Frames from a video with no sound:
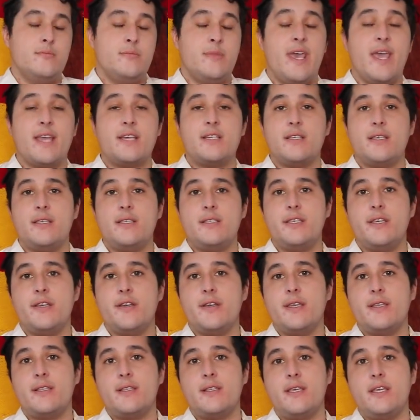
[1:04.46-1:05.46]
Actually,
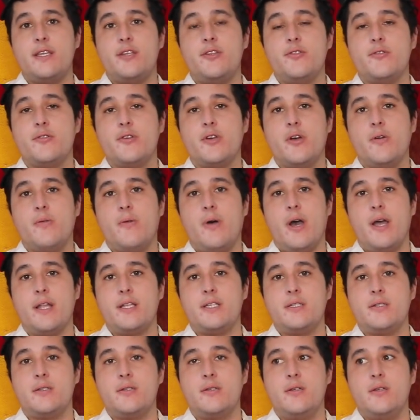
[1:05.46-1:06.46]
seriously, do go
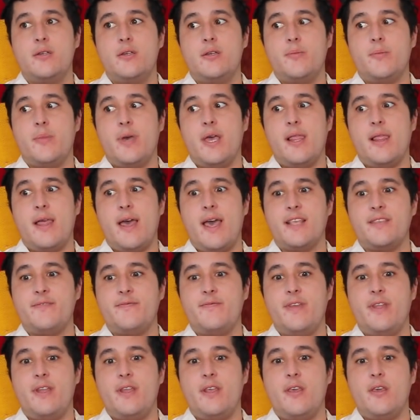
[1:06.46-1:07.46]
watch my last
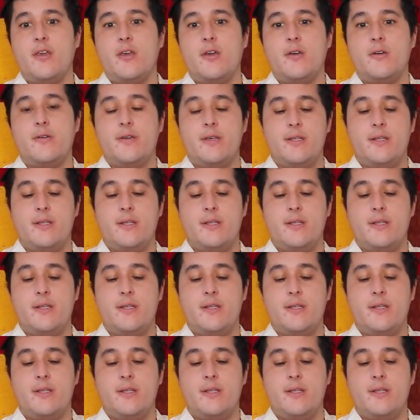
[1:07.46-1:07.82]
video.